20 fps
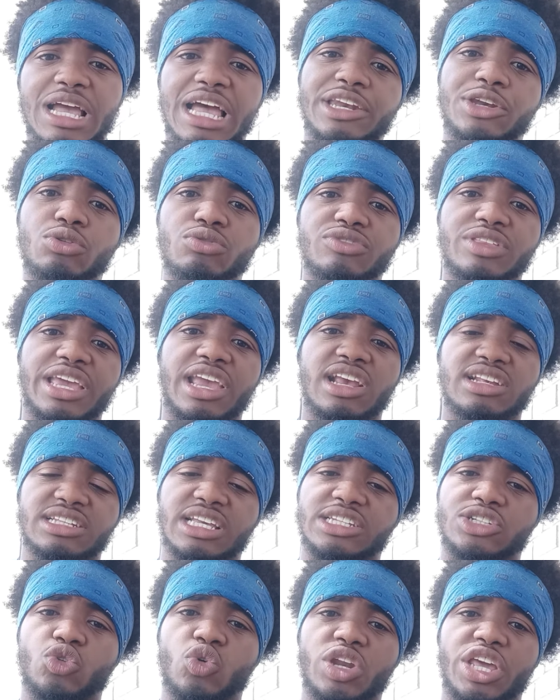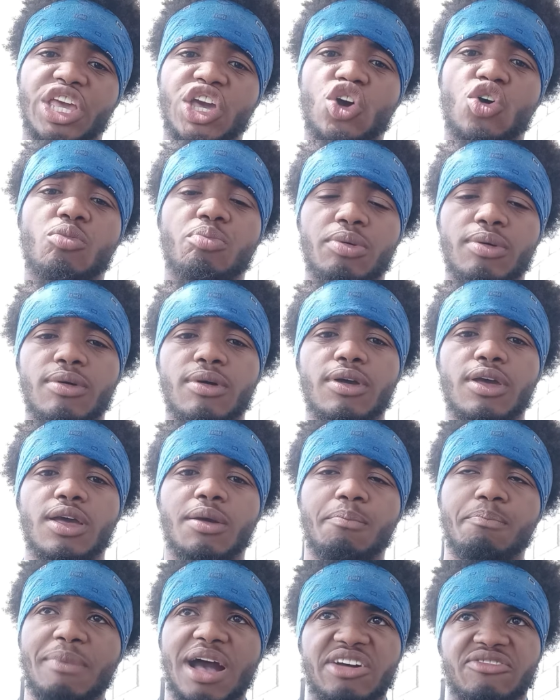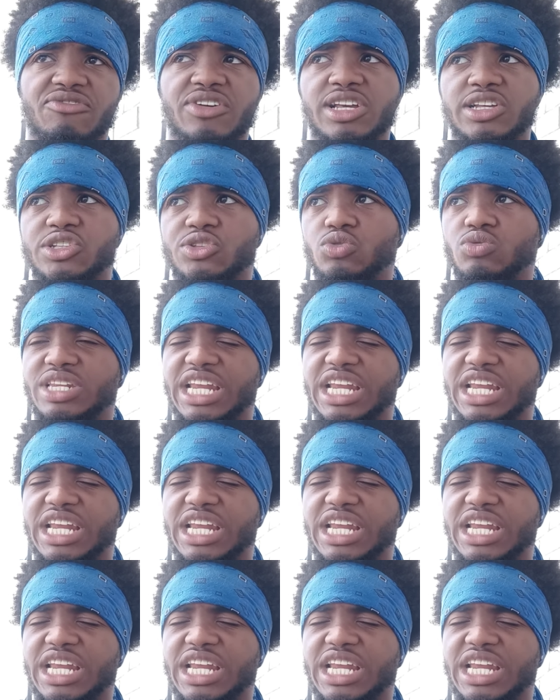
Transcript: I do things that's going to help my vessel.